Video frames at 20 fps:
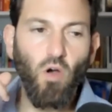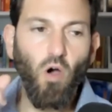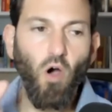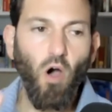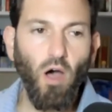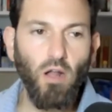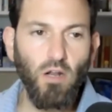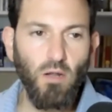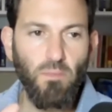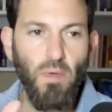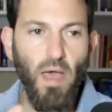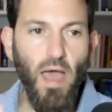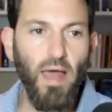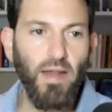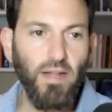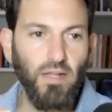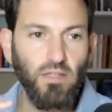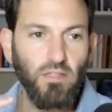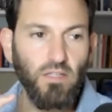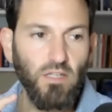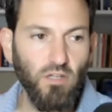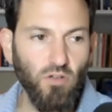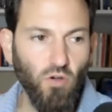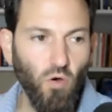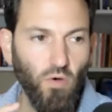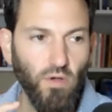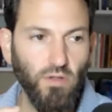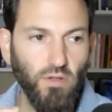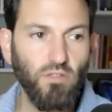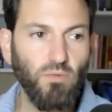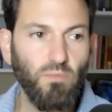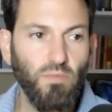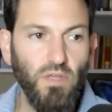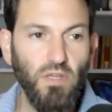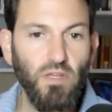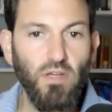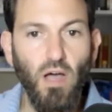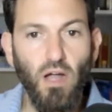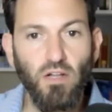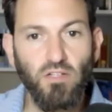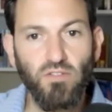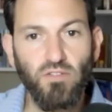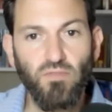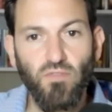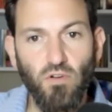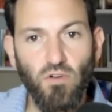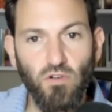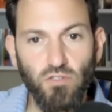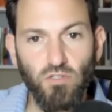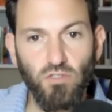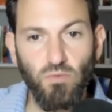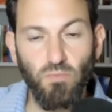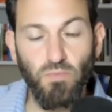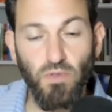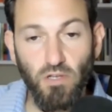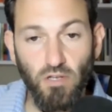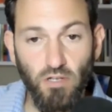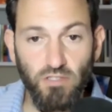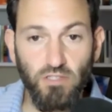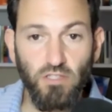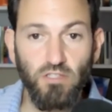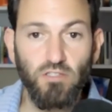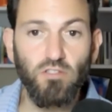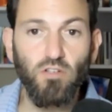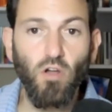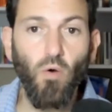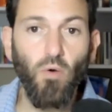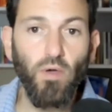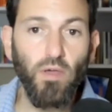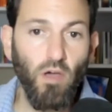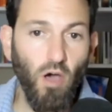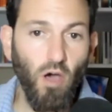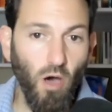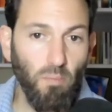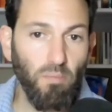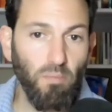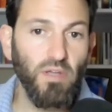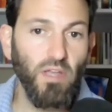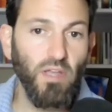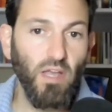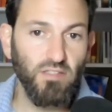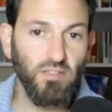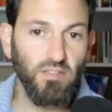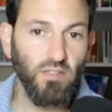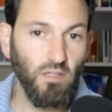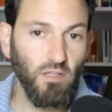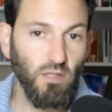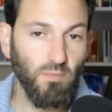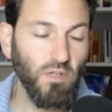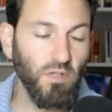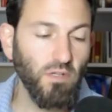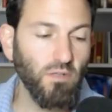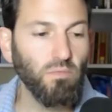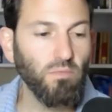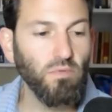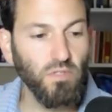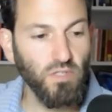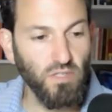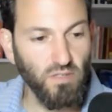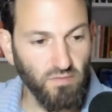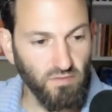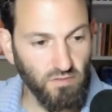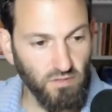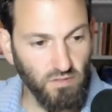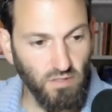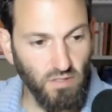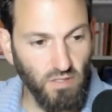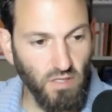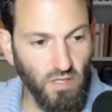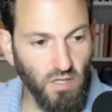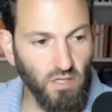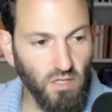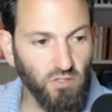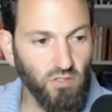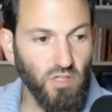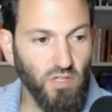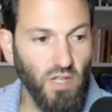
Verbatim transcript: automatically going to be controversial because it's going up against limited beliefs. So